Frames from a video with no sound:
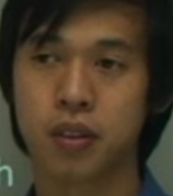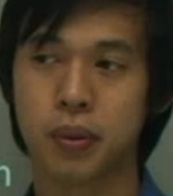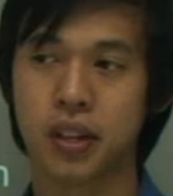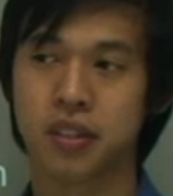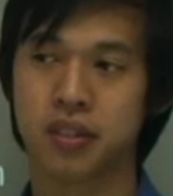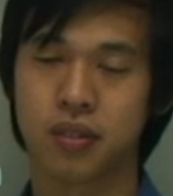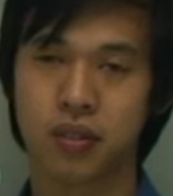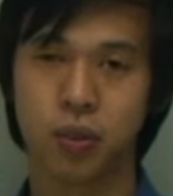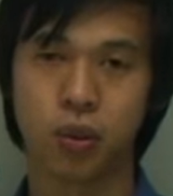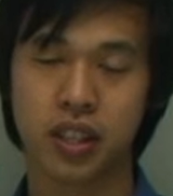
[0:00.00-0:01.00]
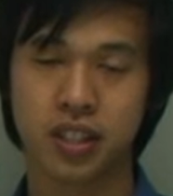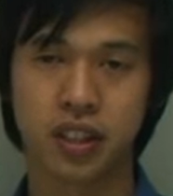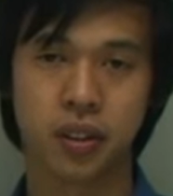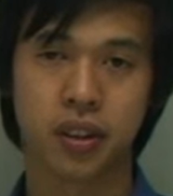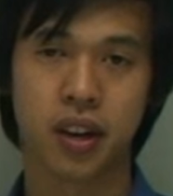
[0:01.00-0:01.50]
Because all that's in
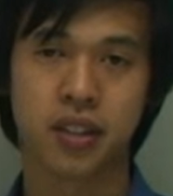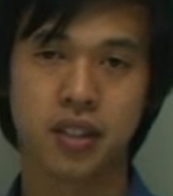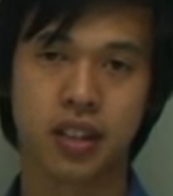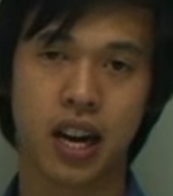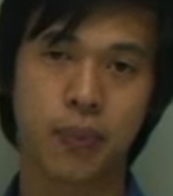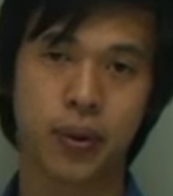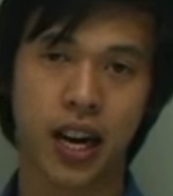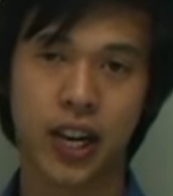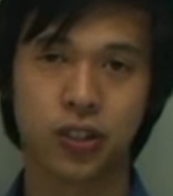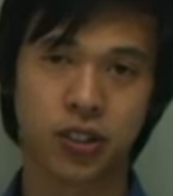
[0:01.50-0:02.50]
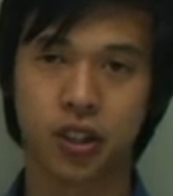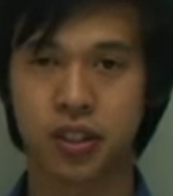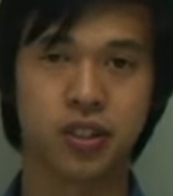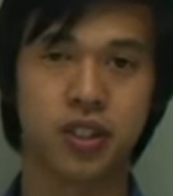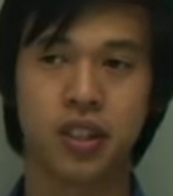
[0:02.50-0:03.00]
glucose is carbon, hydrogen, and
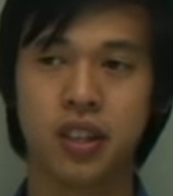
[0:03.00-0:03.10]
oxygen.